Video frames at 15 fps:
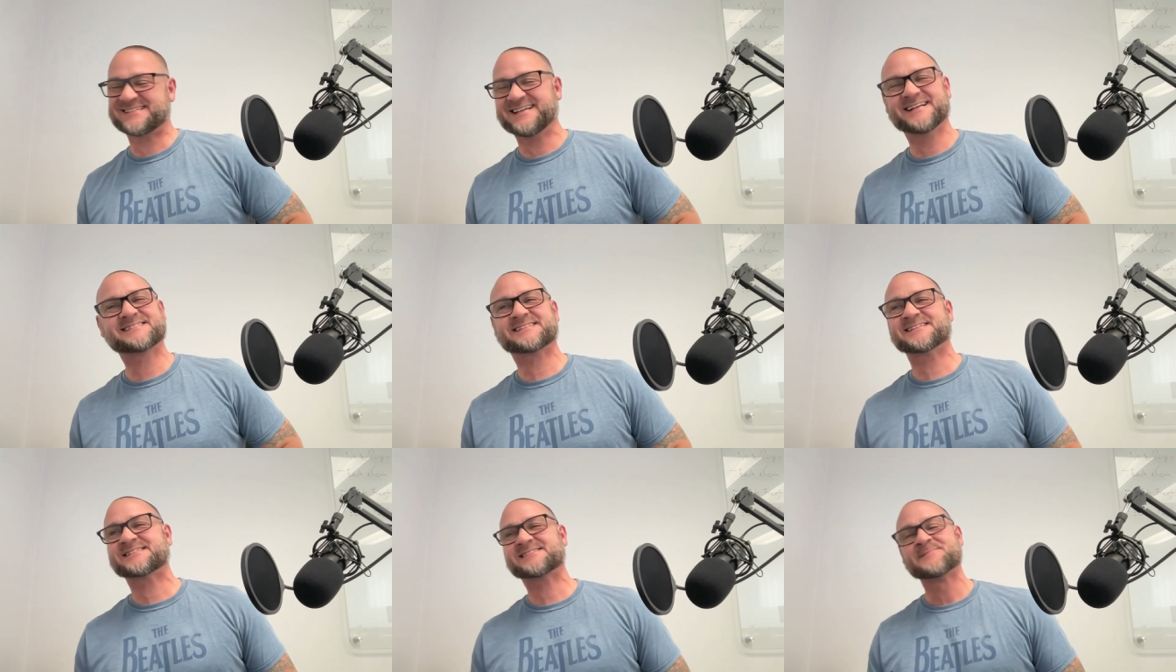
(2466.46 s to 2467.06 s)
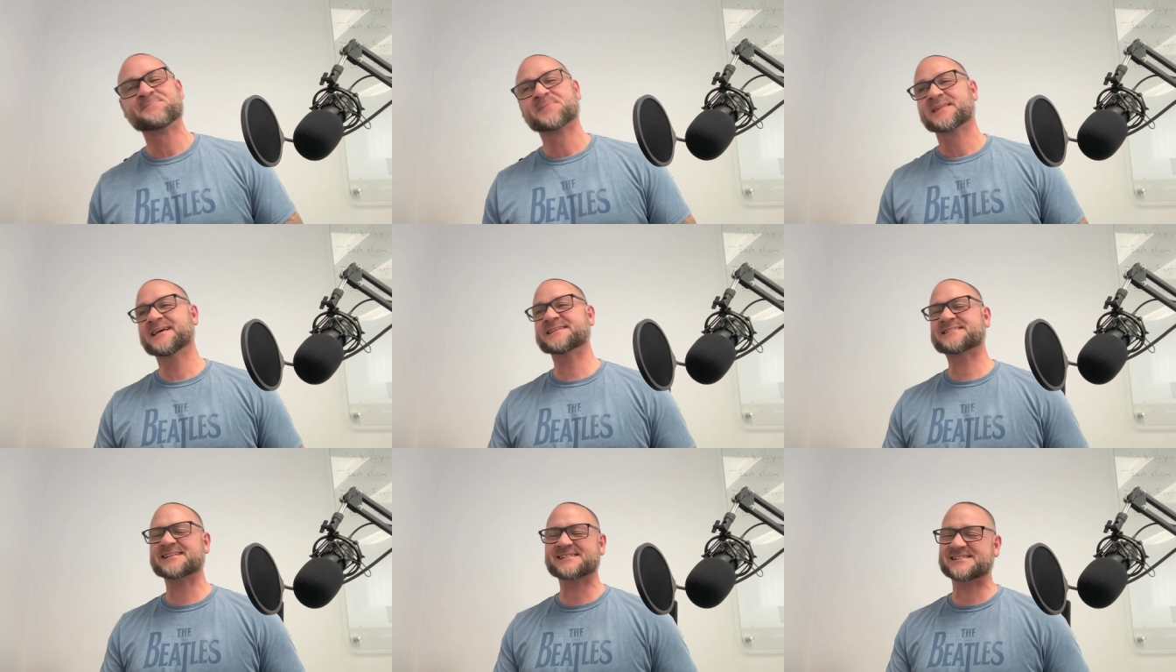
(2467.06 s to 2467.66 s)
it's a,
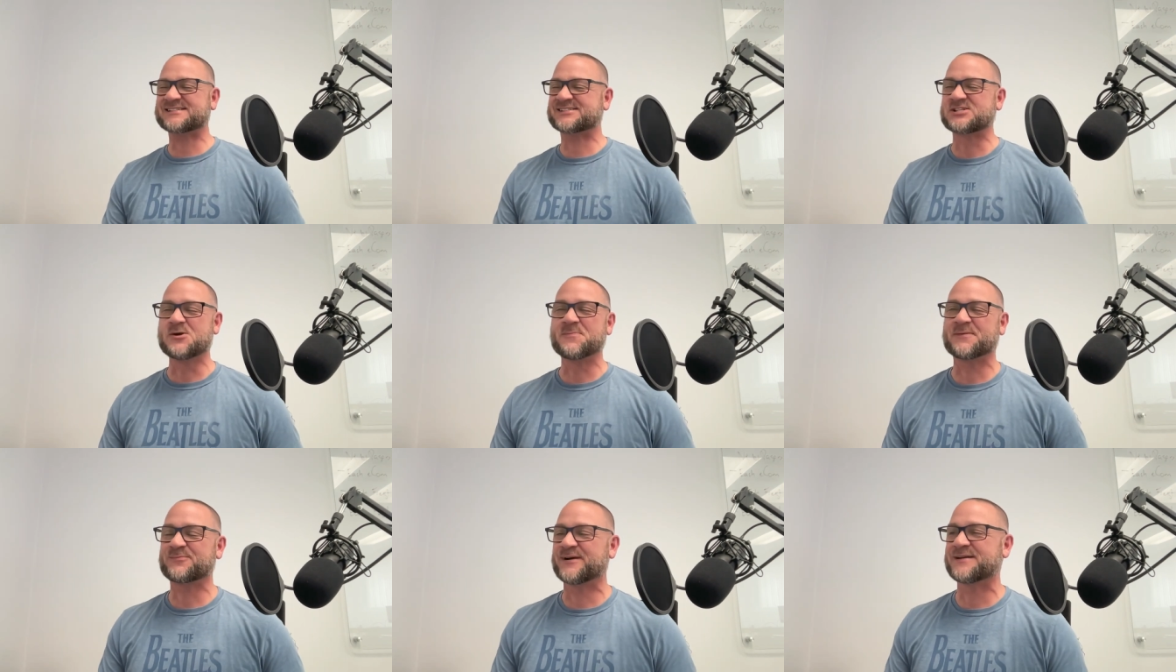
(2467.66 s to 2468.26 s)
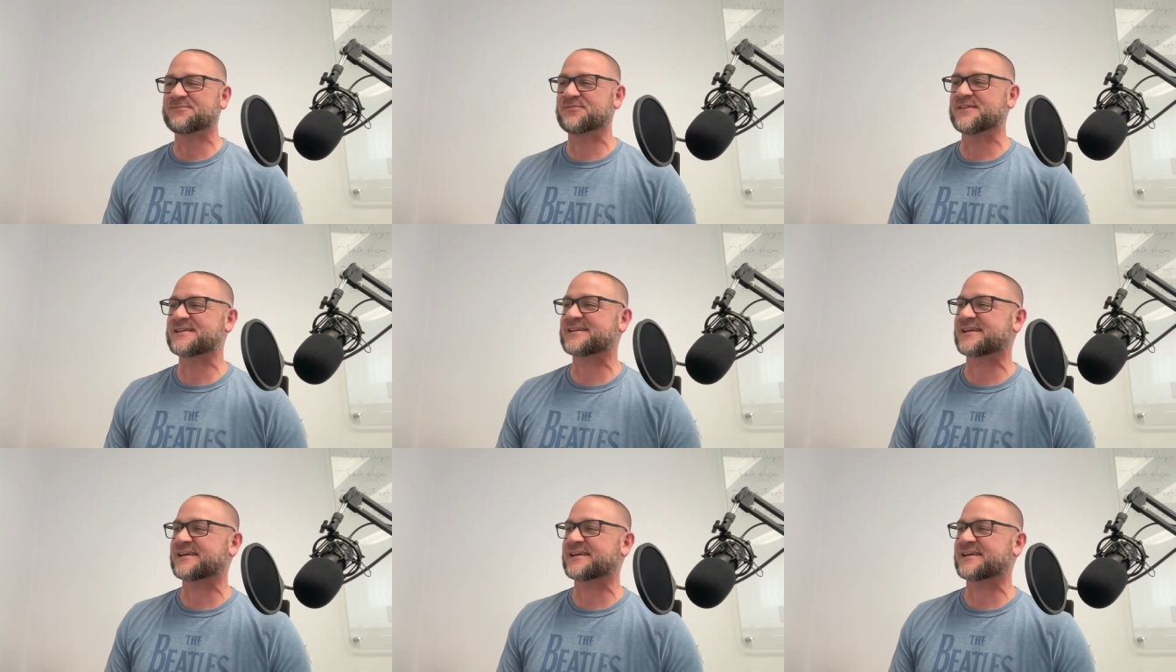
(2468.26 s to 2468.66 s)
It's such a stupid way of thinking.